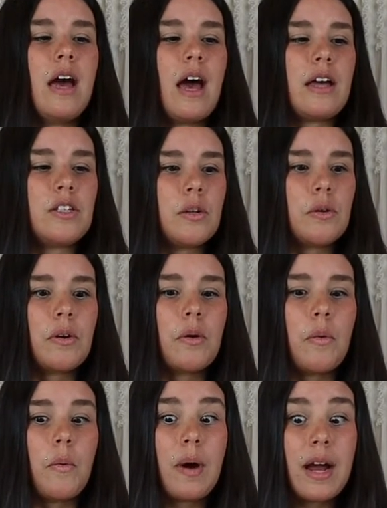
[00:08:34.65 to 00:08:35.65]
as
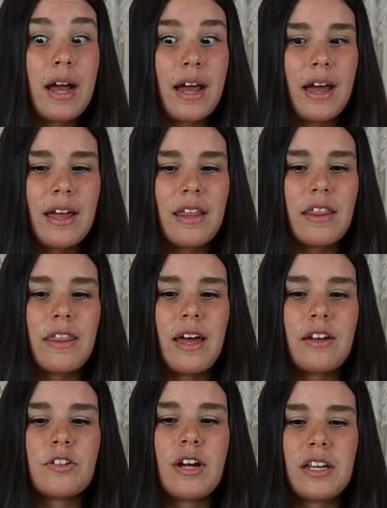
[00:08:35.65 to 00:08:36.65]
you're aware,
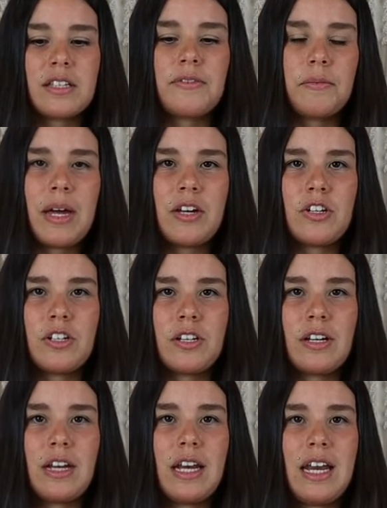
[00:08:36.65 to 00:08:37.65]
that
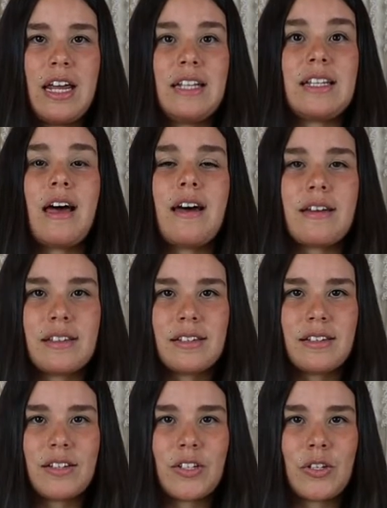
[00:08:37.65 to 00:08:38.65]
transformation needs
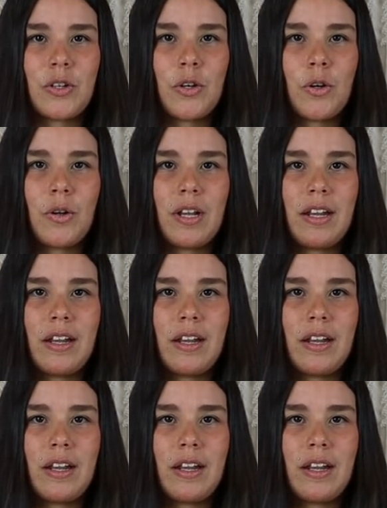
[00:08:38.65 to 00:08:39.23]
us to